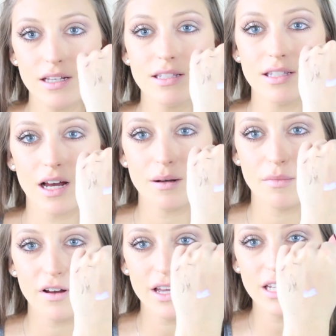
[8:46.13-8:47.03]

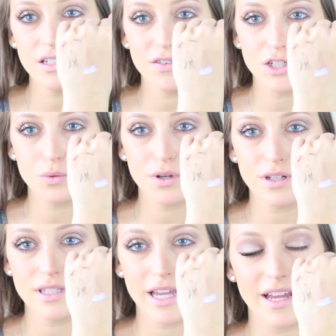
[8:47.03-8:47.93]
some
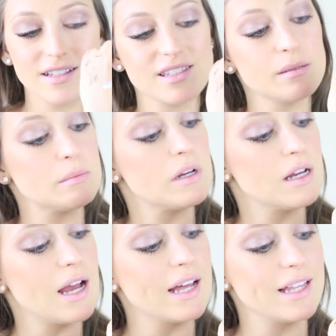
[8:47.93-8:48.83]
individuals and some
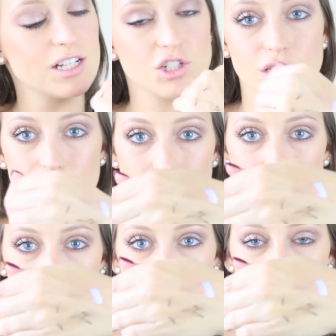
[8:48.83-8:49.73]
eyelash glue
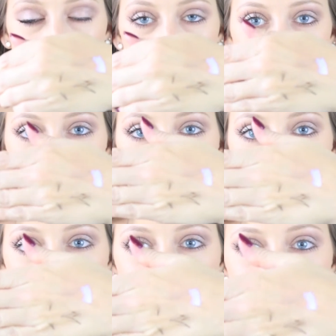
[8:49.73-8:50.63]
and put it on the back of my
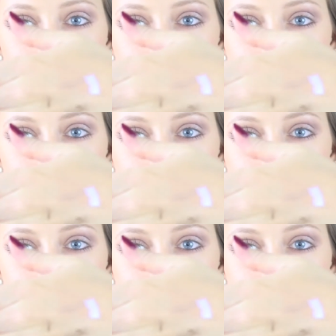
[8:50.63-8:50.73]
hand.